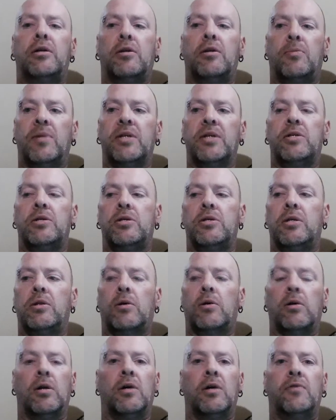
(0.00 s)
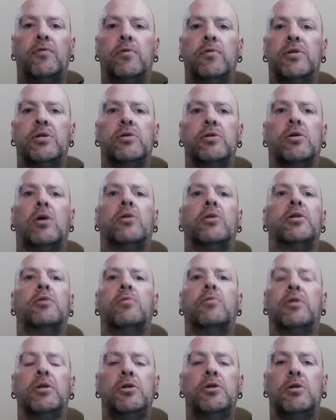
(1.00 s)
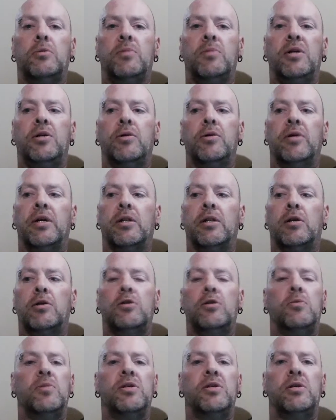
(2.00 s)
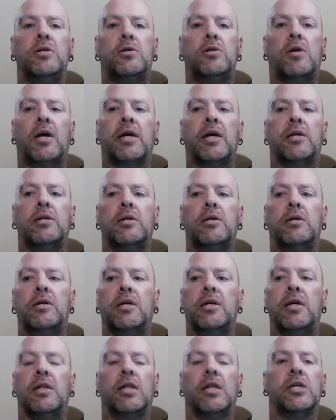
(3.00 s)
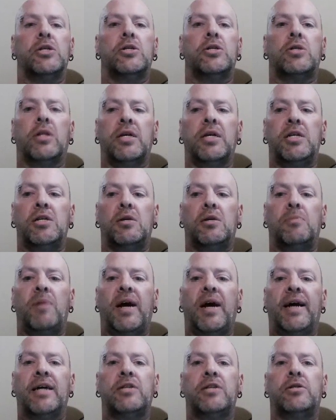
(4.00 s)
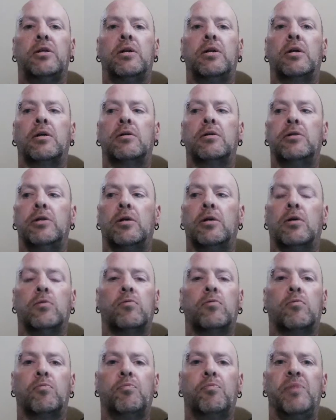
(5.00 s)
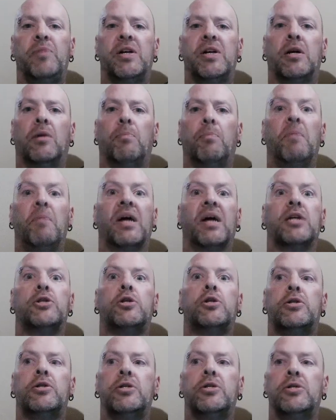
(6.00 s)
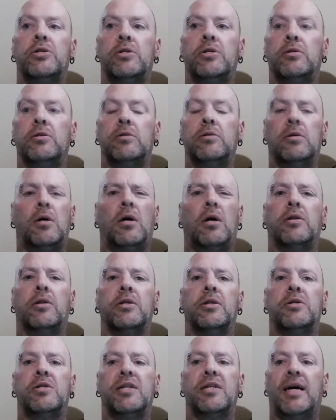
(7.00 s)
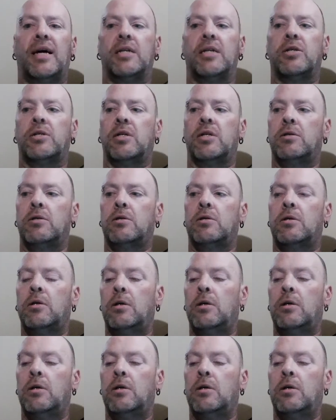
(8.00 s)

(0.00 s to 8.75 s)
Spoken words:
their message and their love, which is all they really should be doing. They're too busy trying to get legislation passed and, become mega churches and all this nonsense,